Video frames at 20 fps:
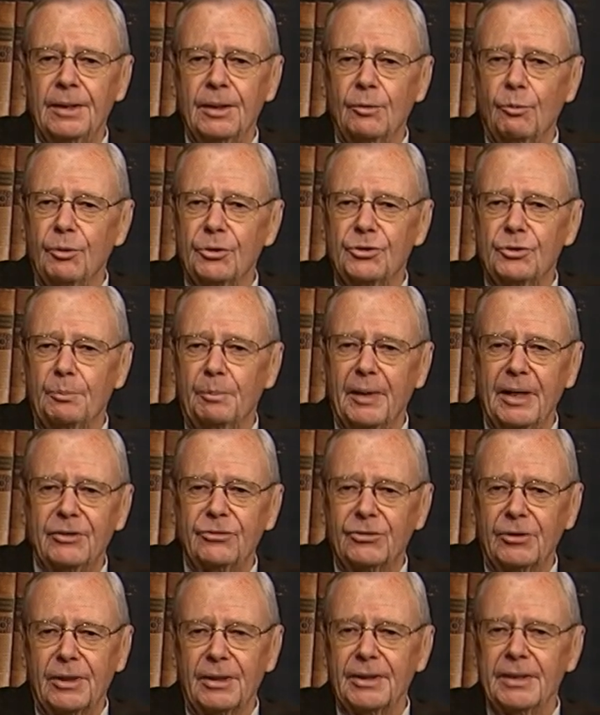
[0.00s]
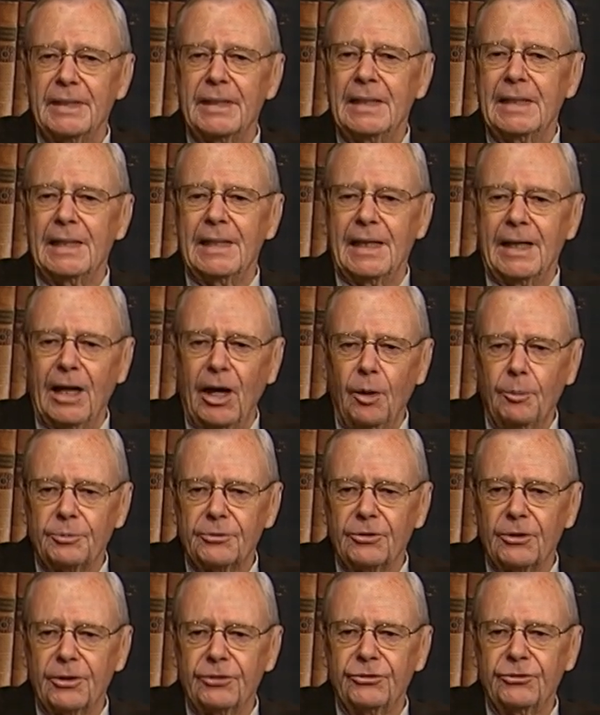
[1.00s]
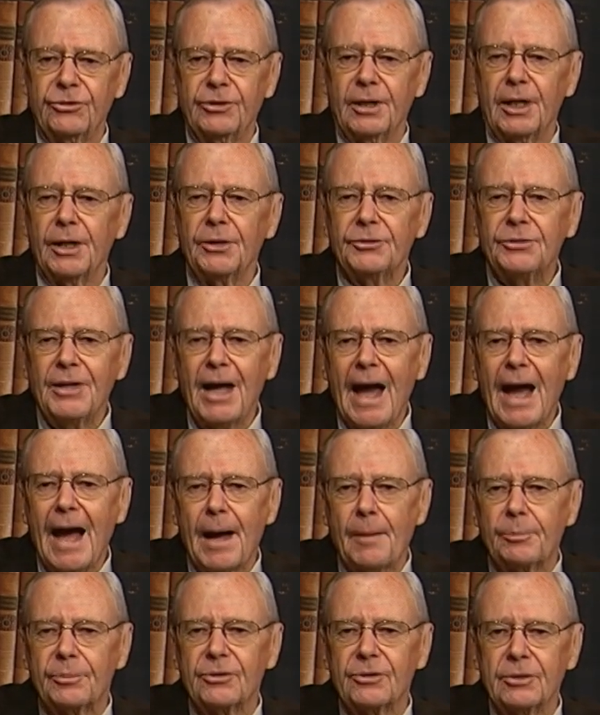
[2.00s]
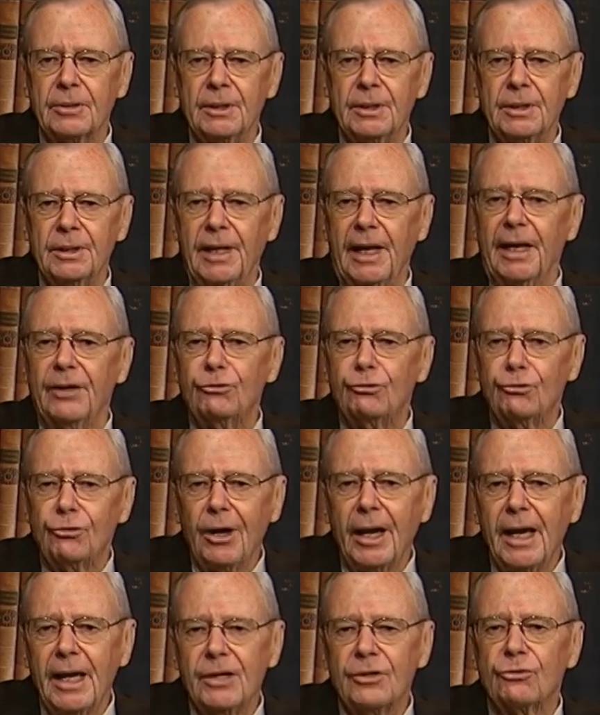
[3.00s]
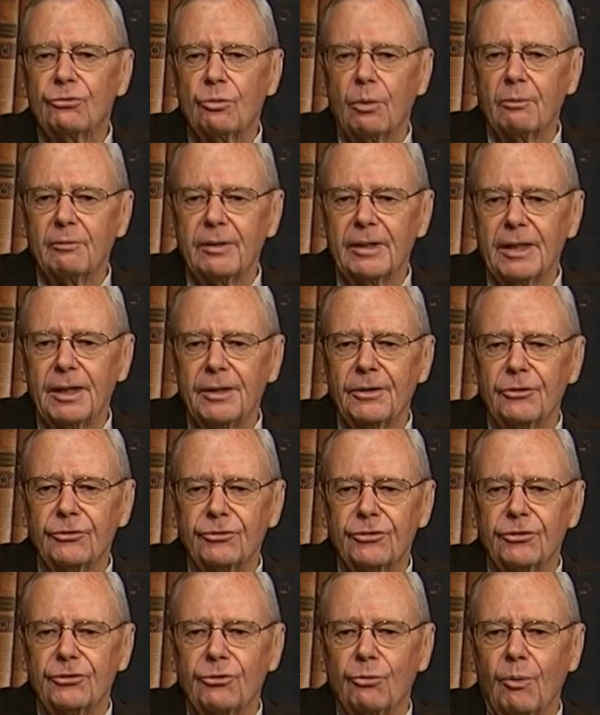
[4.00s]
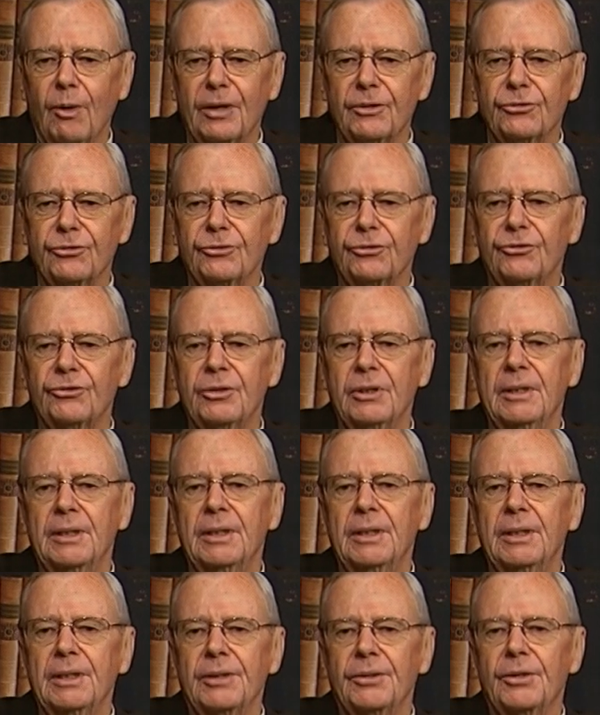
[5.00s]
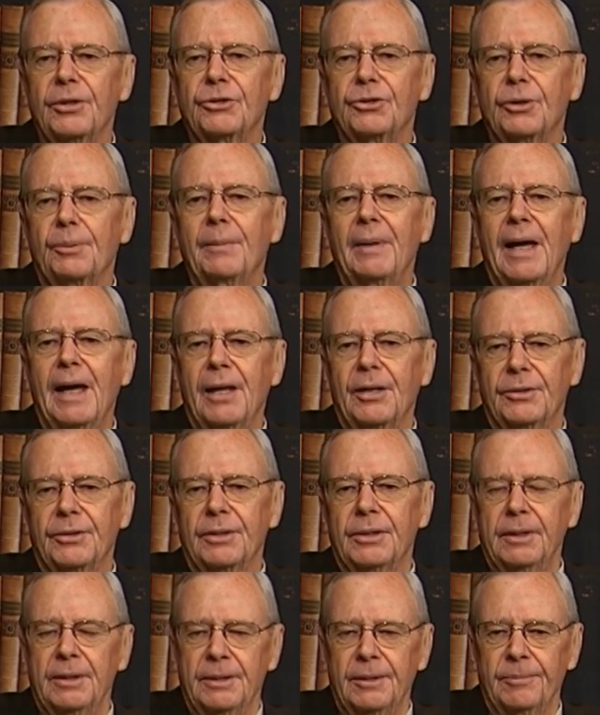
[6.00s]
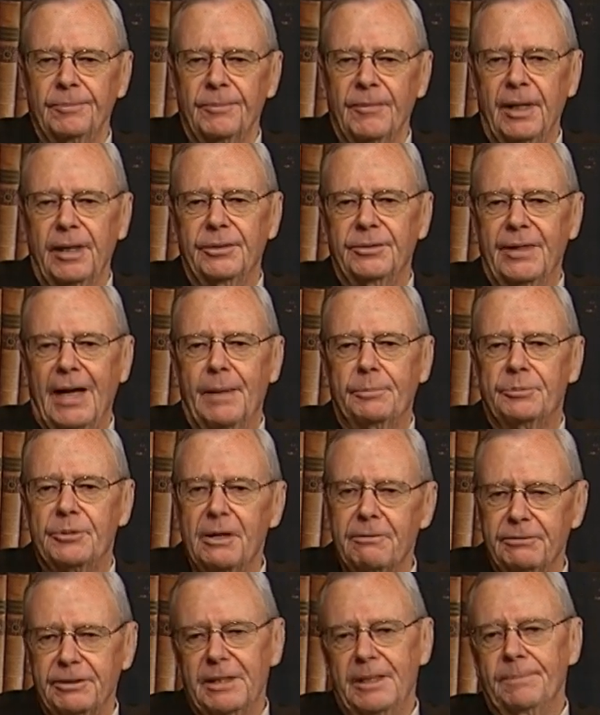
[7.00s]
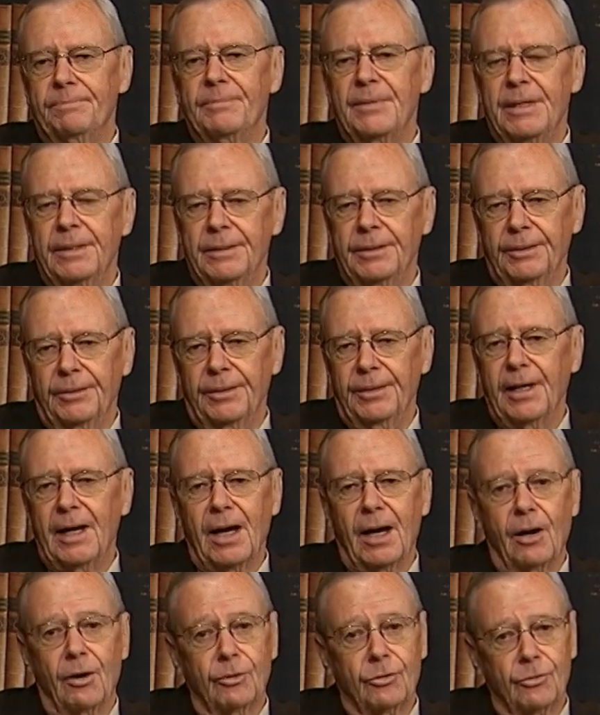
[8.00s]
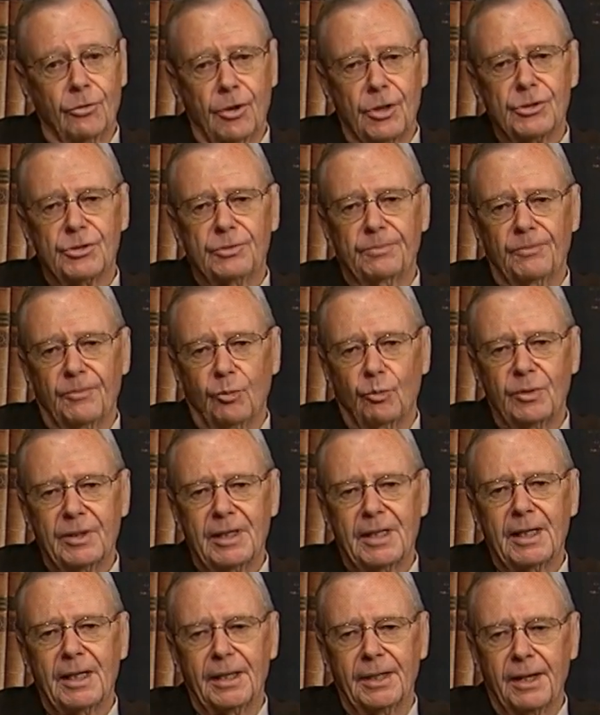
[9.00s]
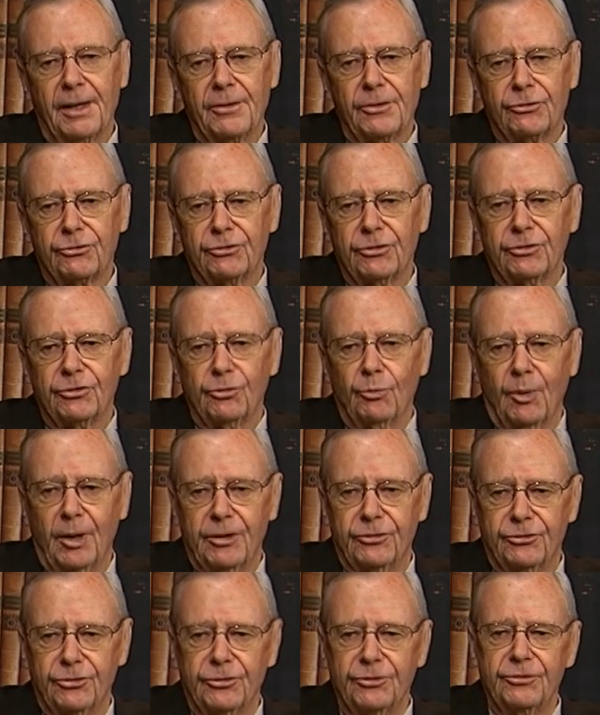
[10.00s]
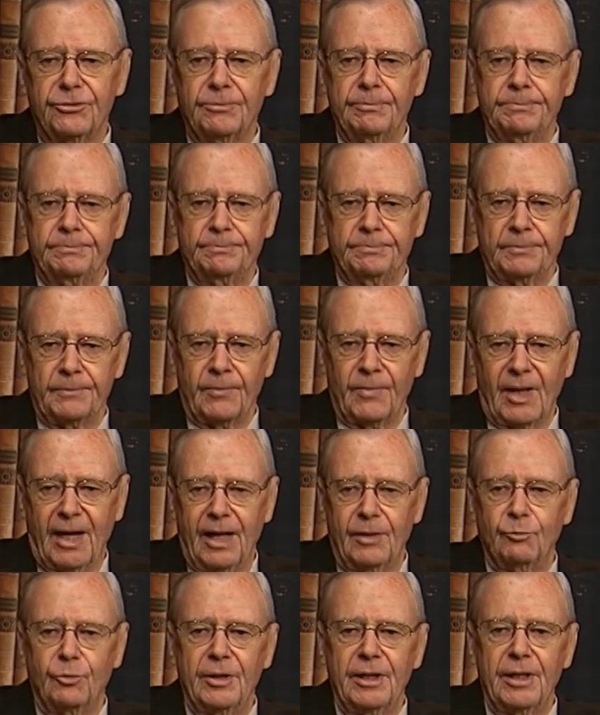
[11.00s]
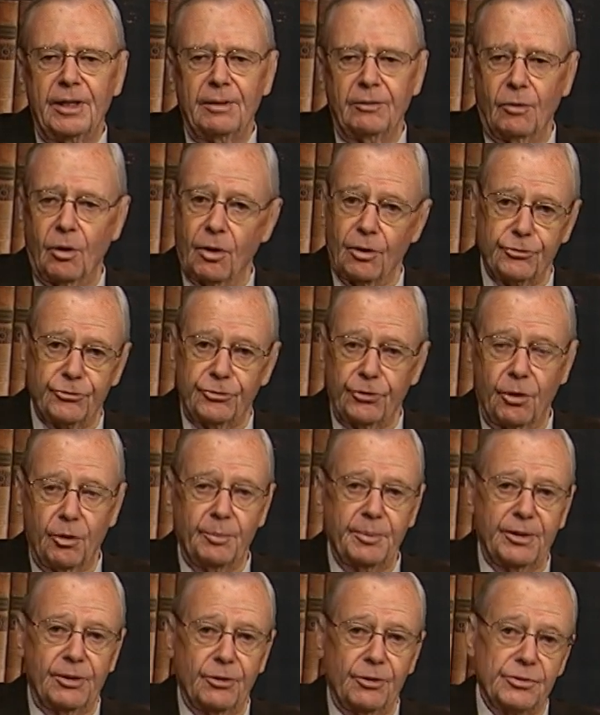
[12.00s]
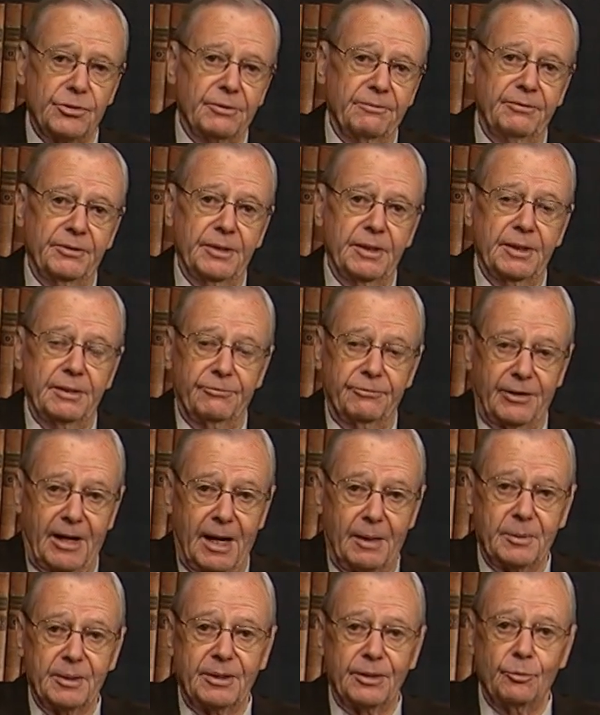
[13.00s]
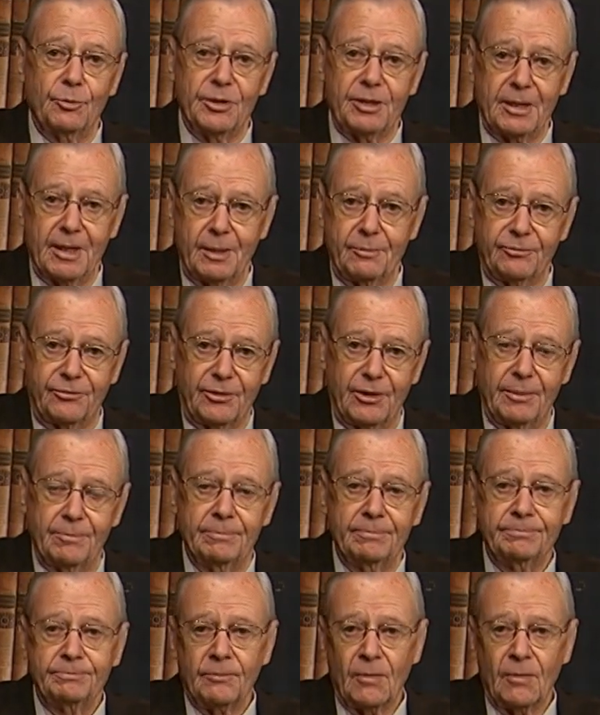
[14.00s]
which basically helps us adapt and change when we get into situations that demand adaptivity. Now, of course, we get in other situations, and we also, because of the environment that we come from,